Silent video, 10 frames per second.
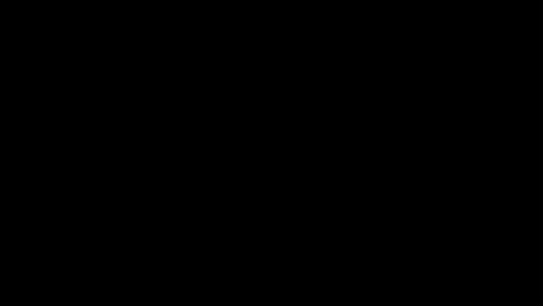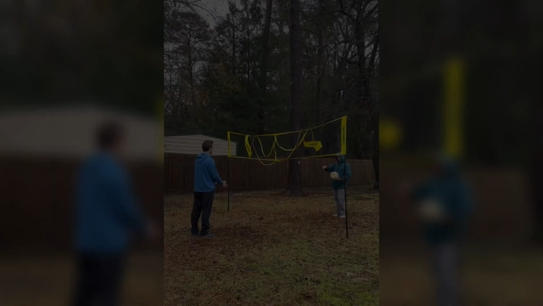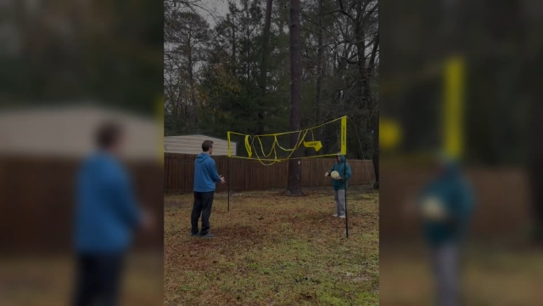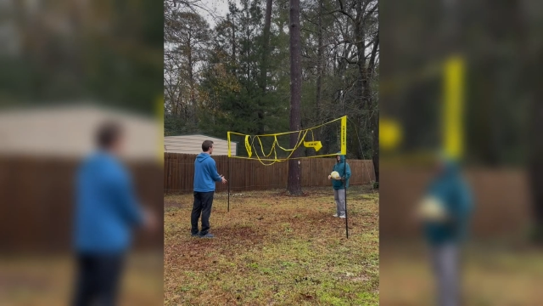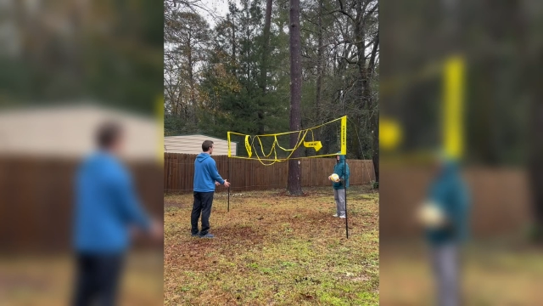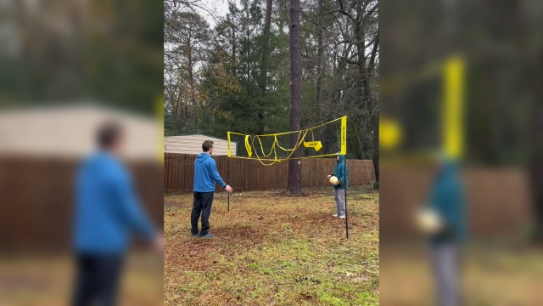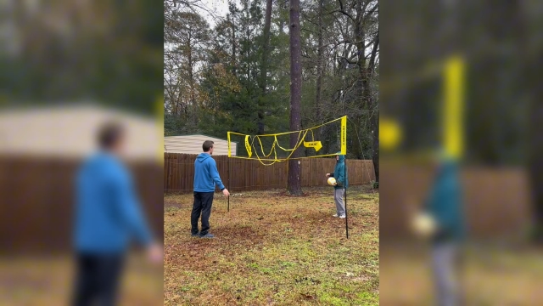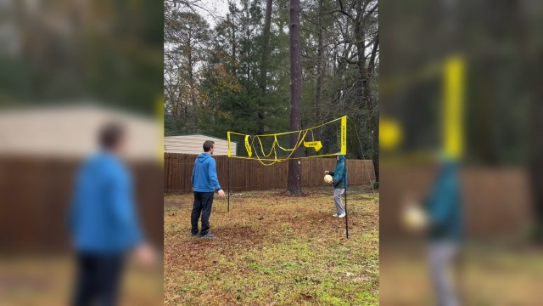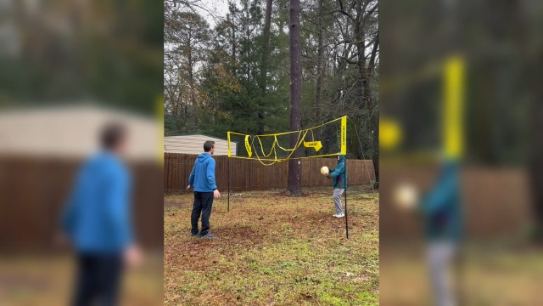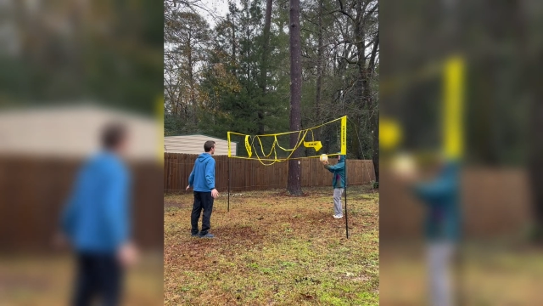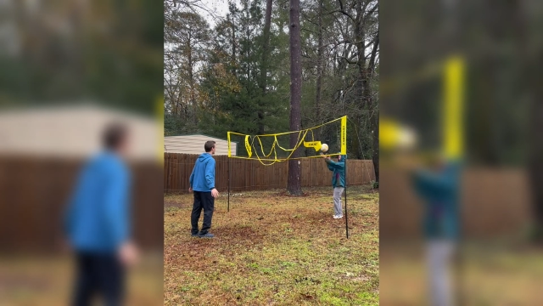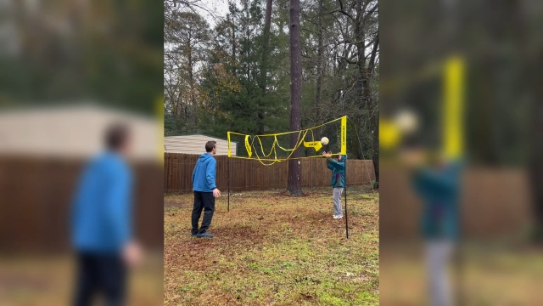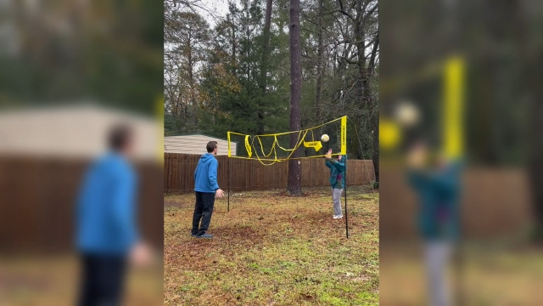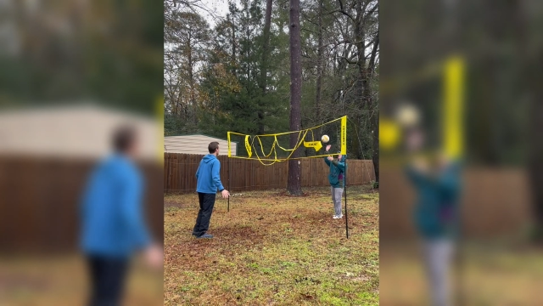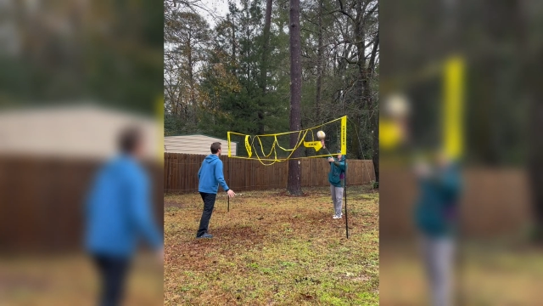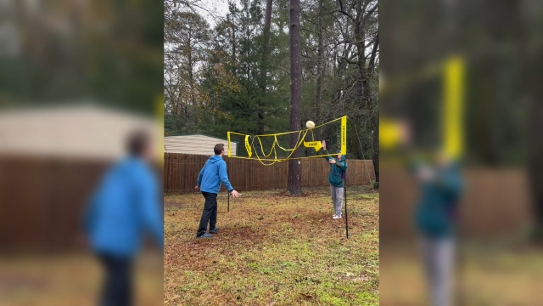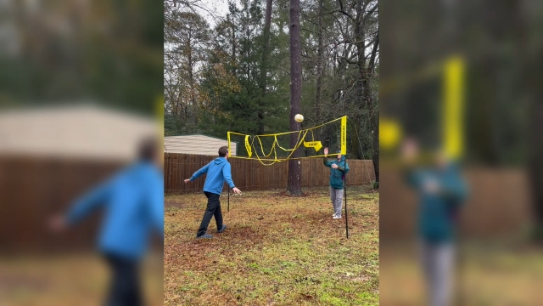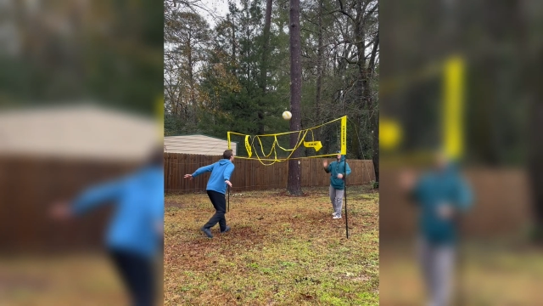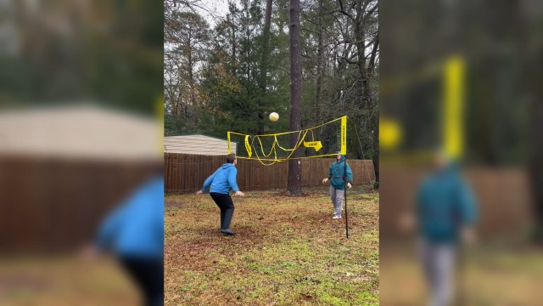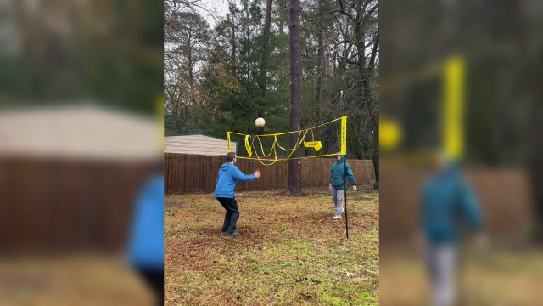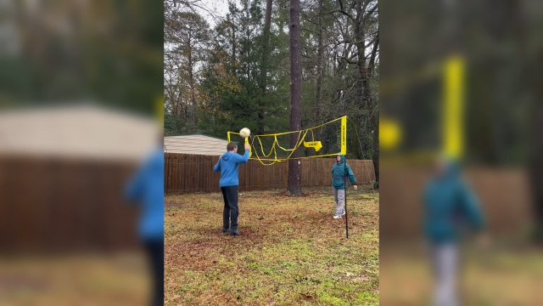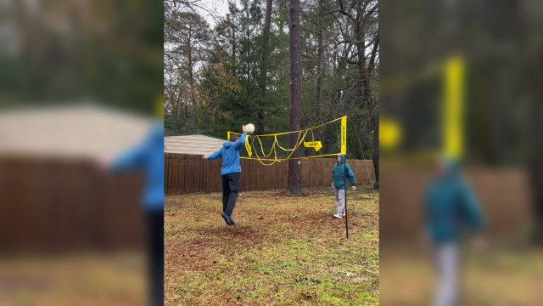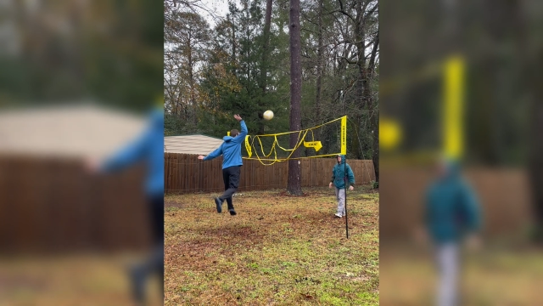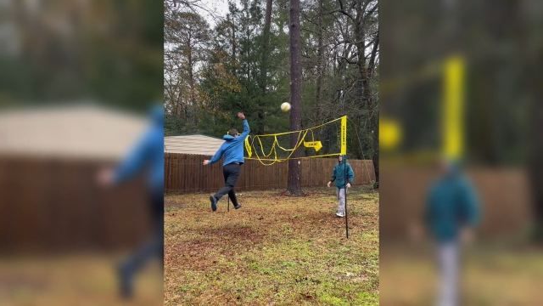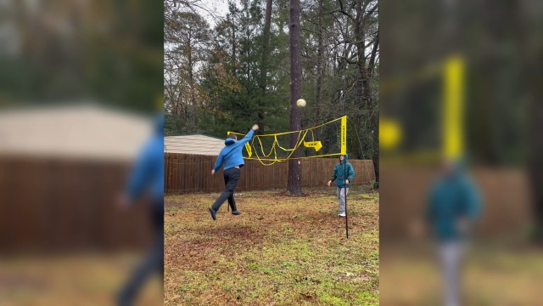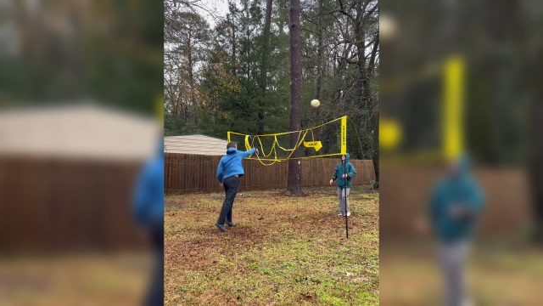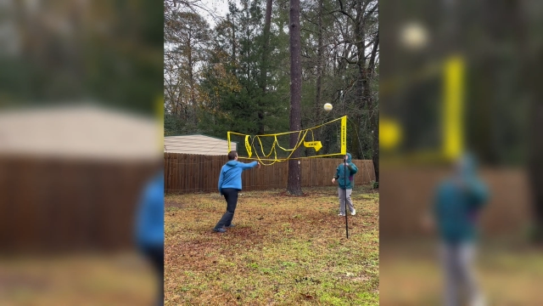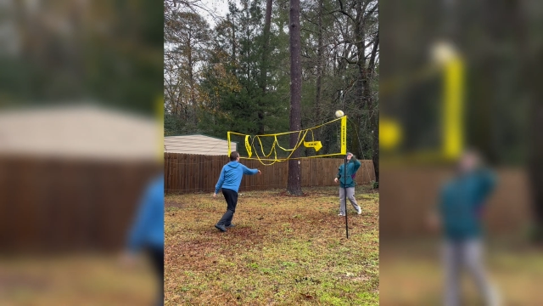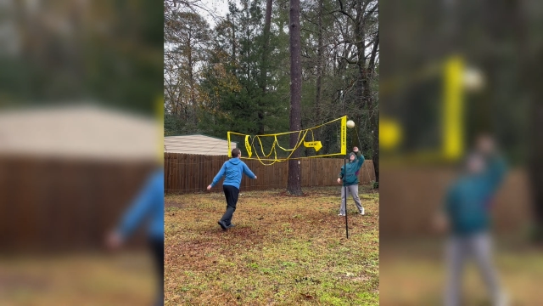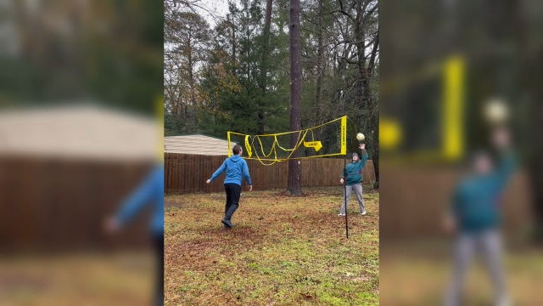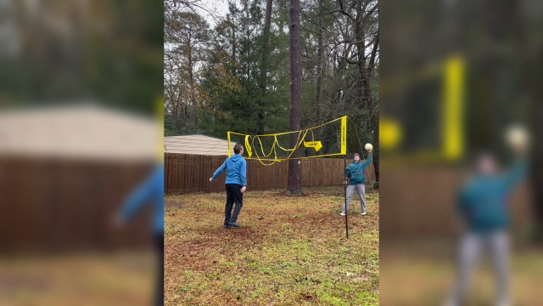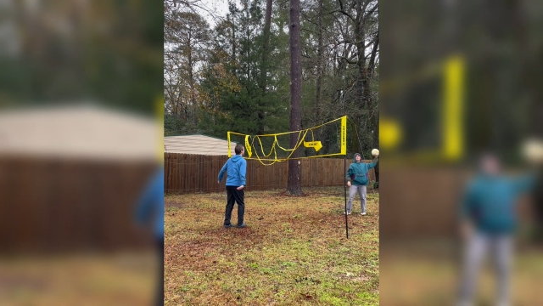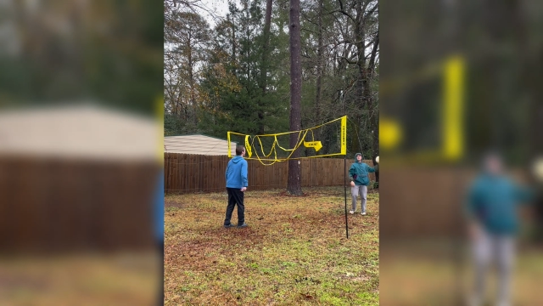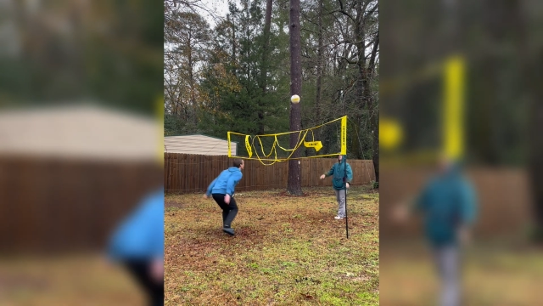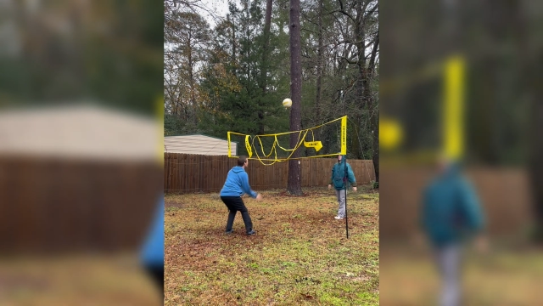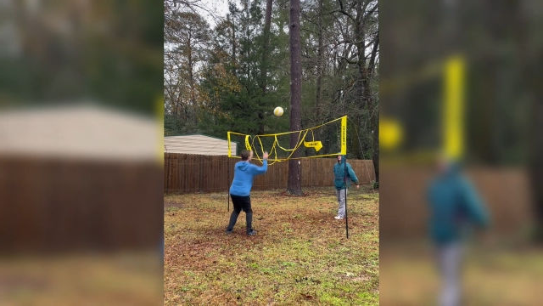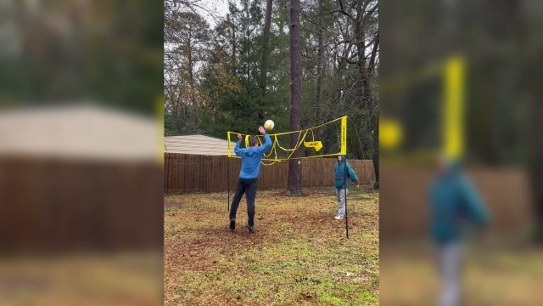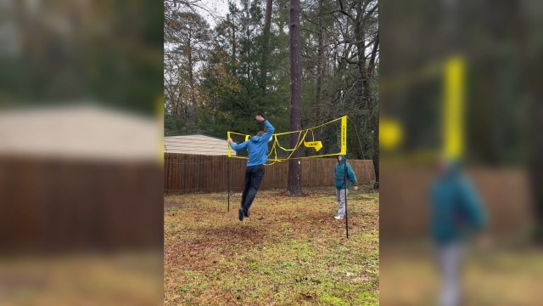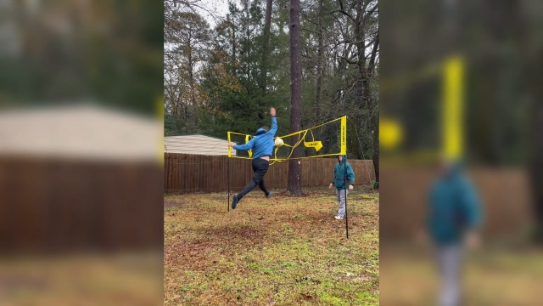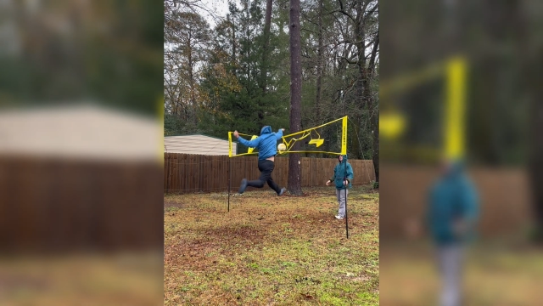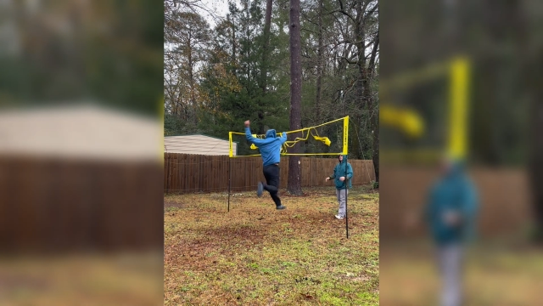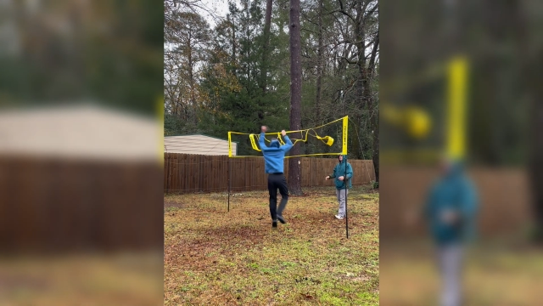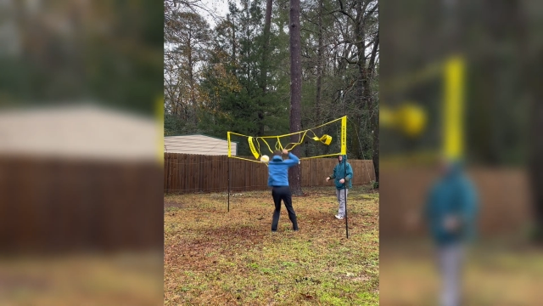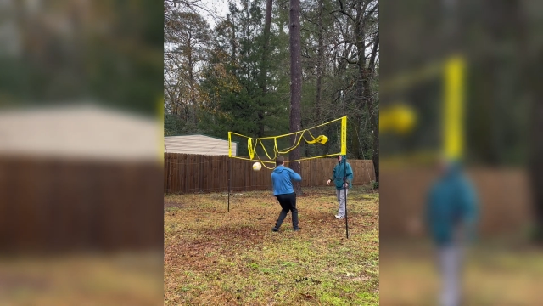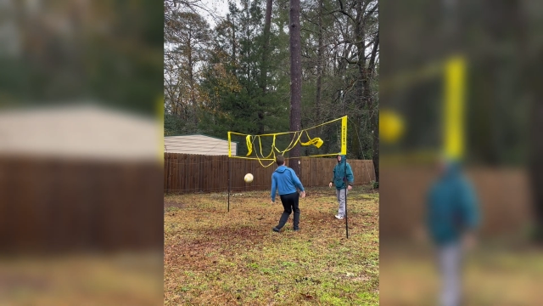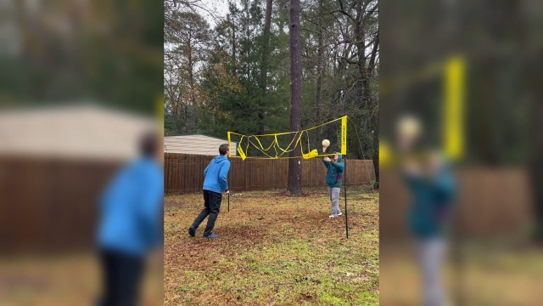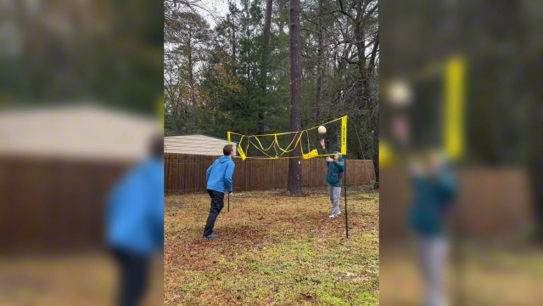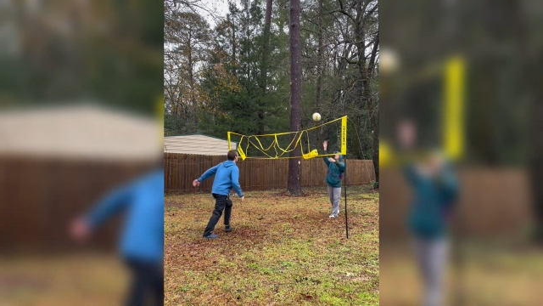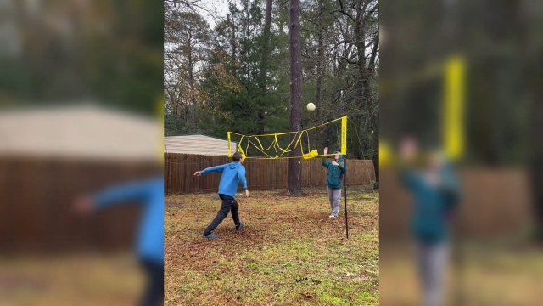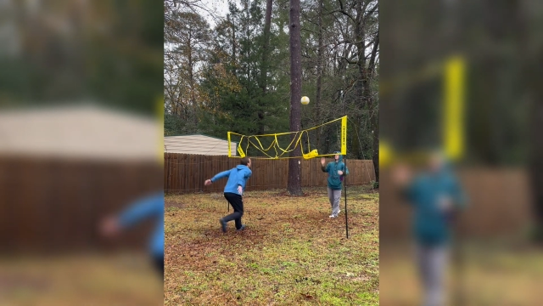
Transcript: (no speaker visible)